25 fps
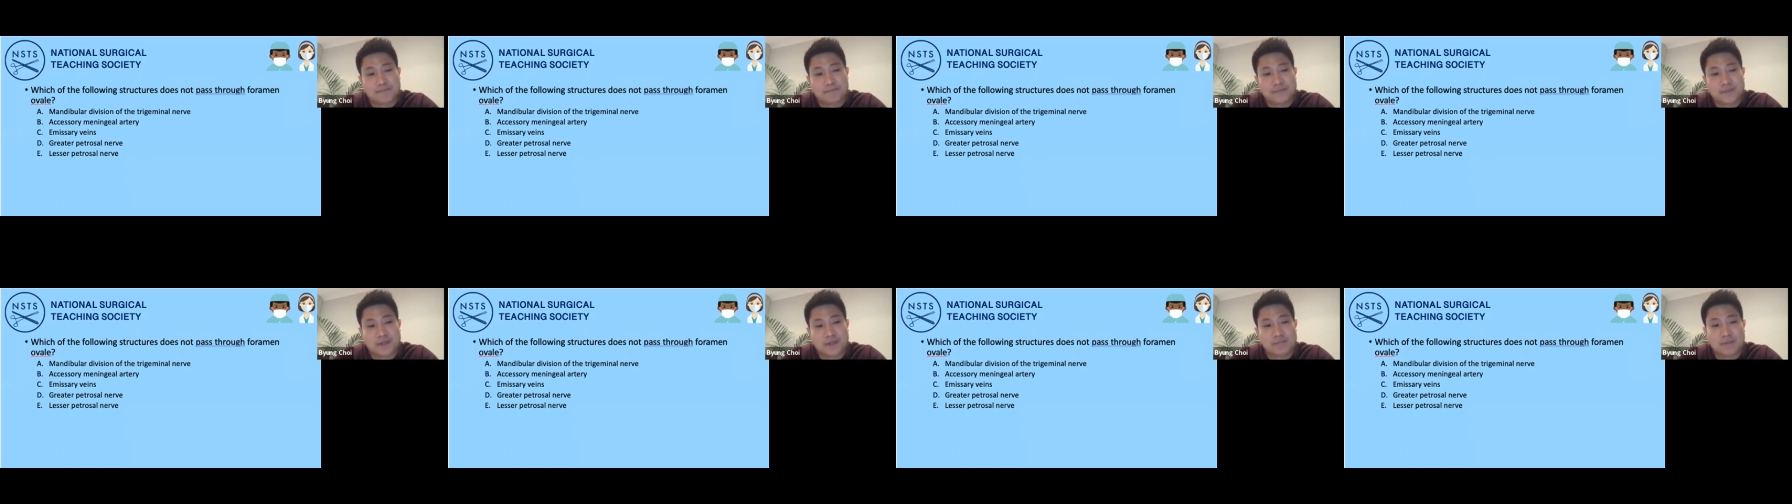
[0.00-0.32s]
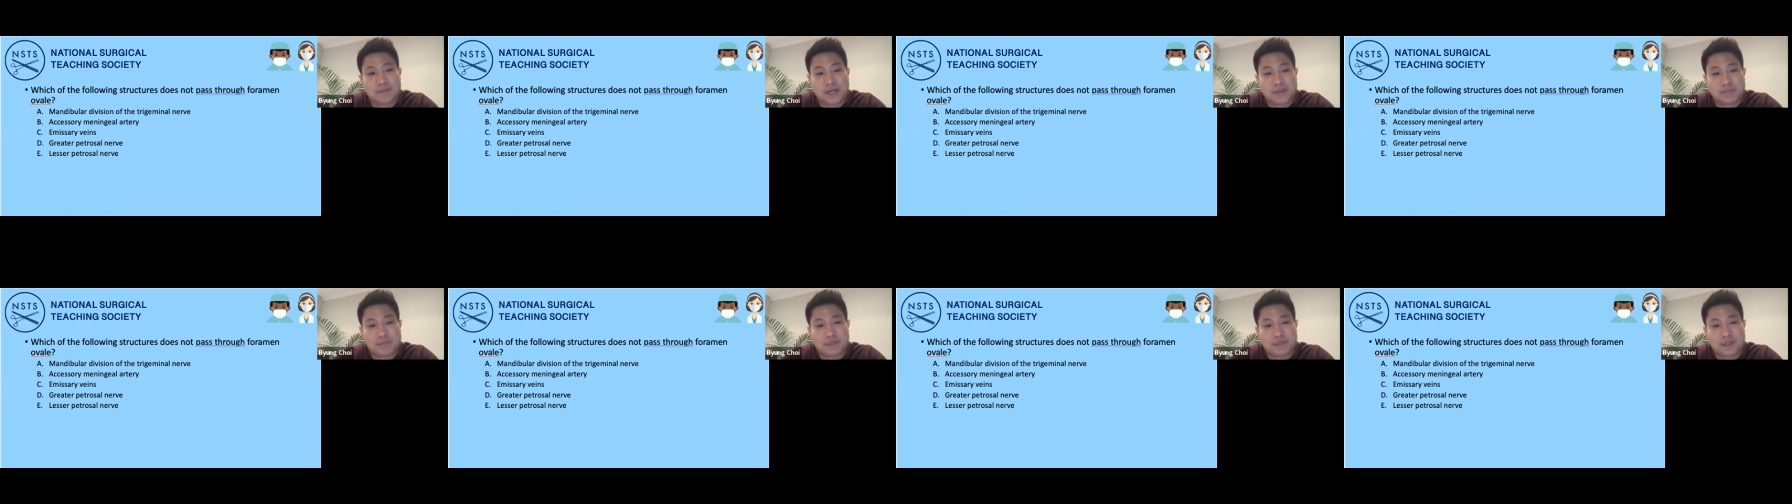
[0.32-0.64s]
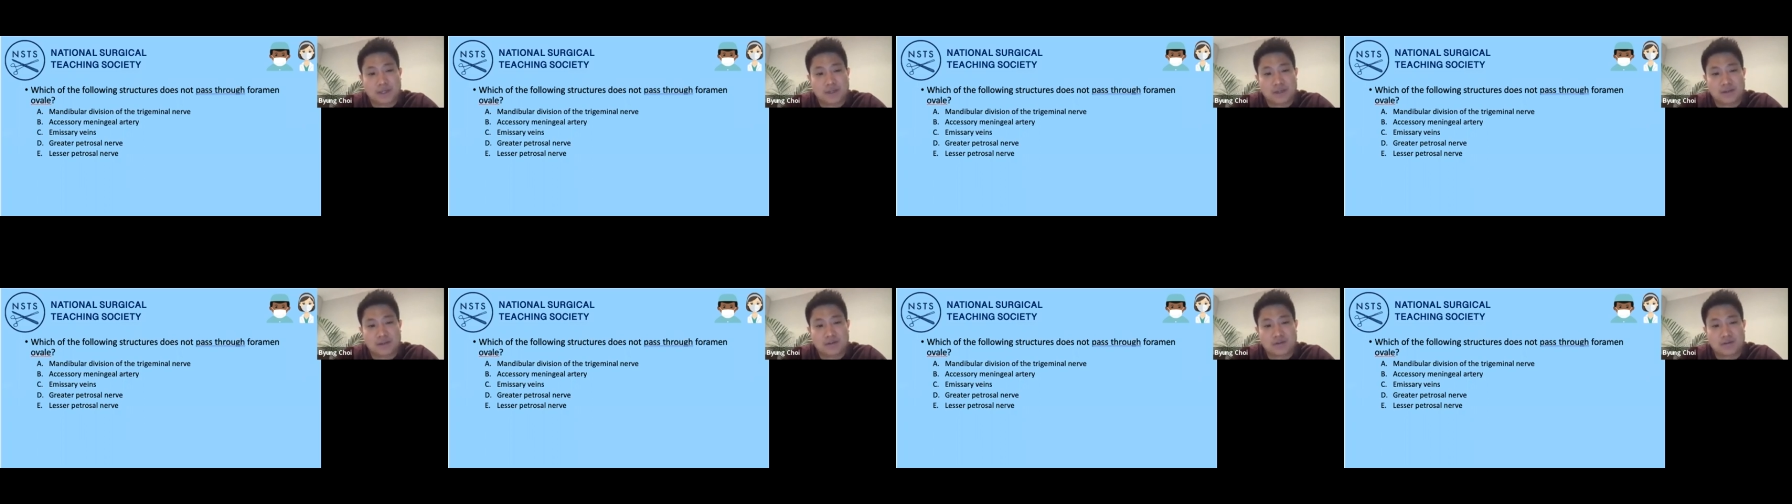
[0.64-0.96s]
it might
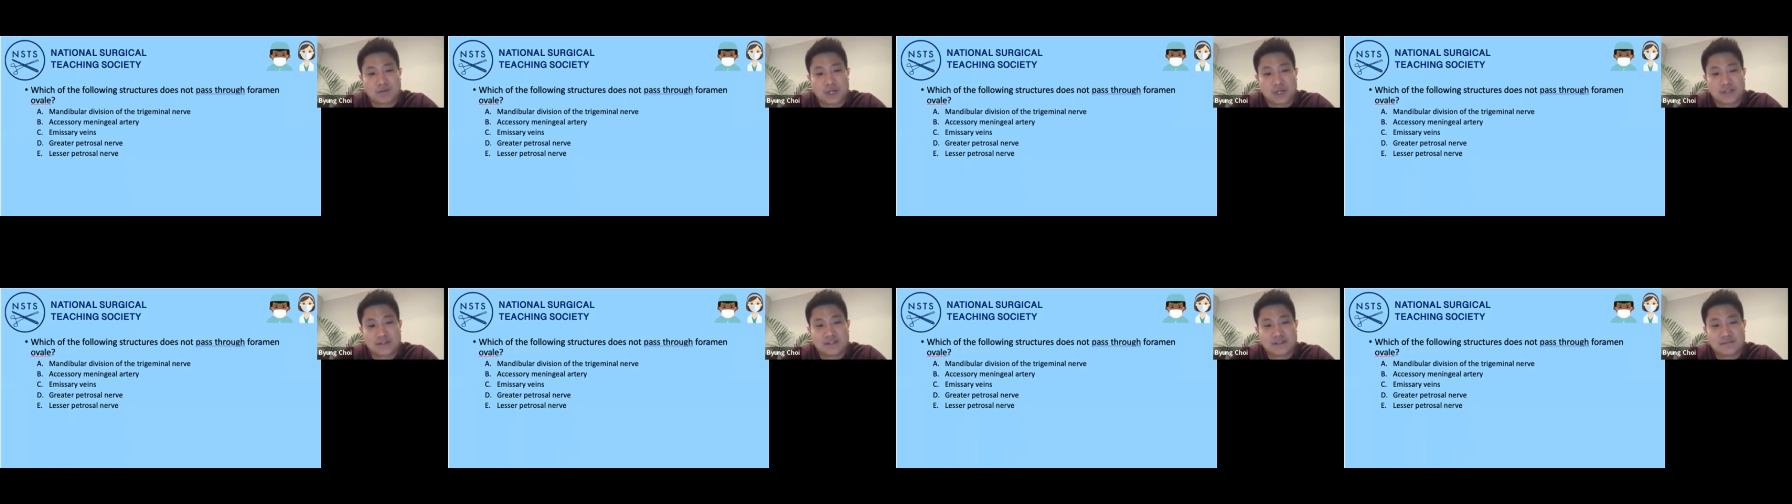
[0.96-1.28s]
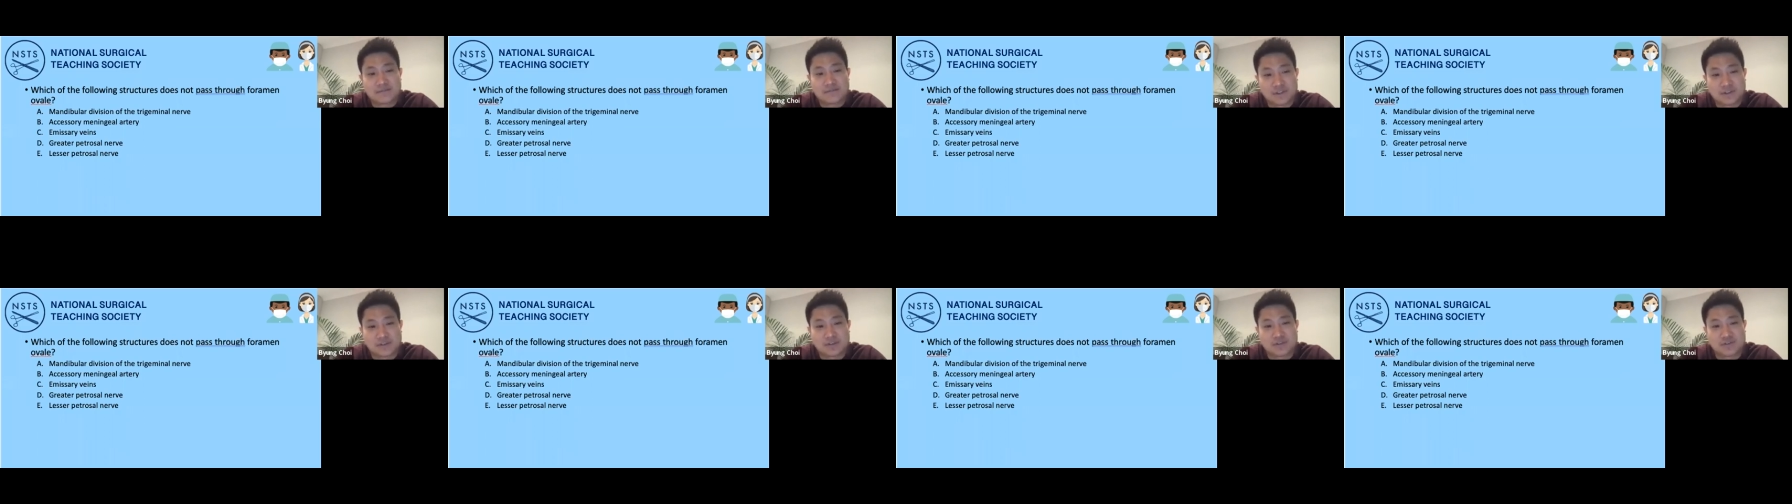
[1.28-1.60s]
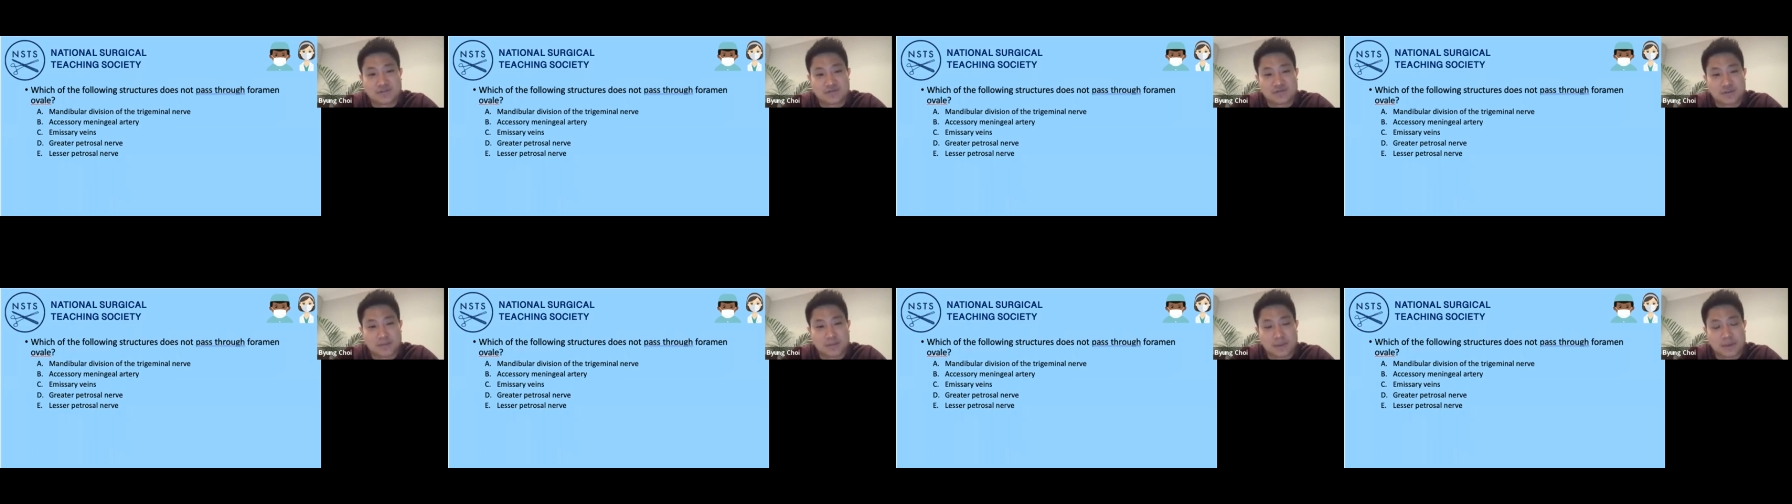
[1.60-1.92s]
be quite
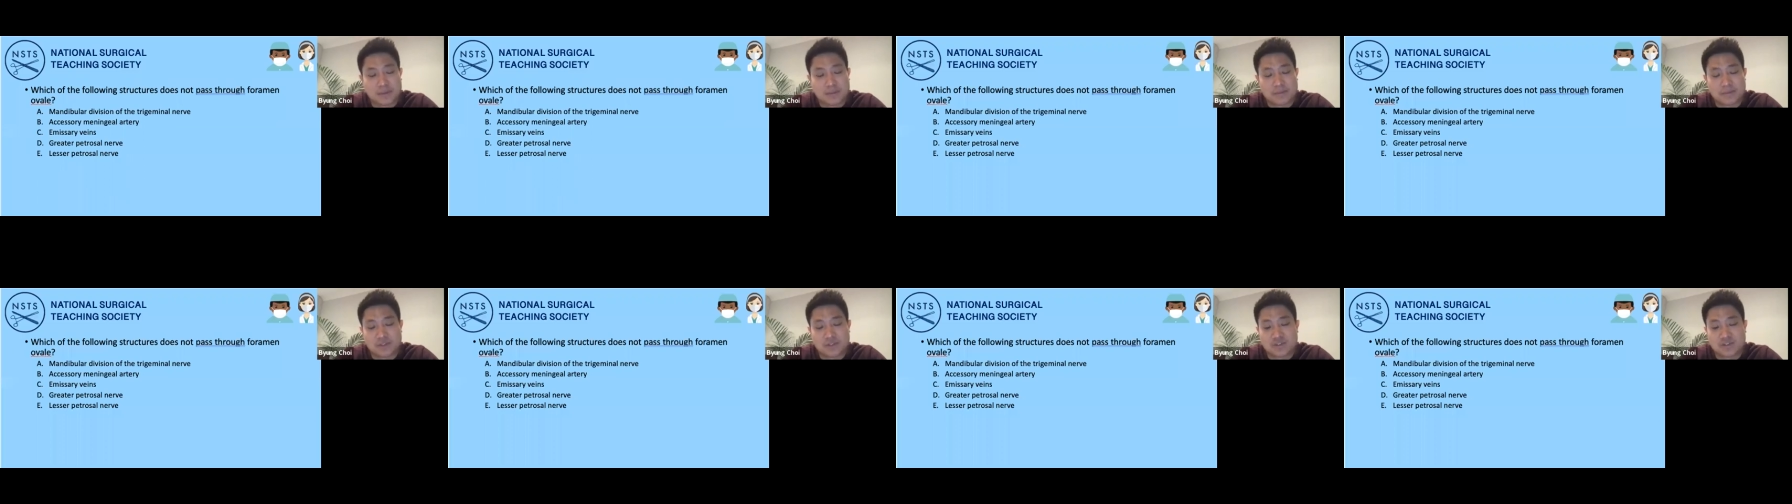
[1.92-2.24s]
difficult to remember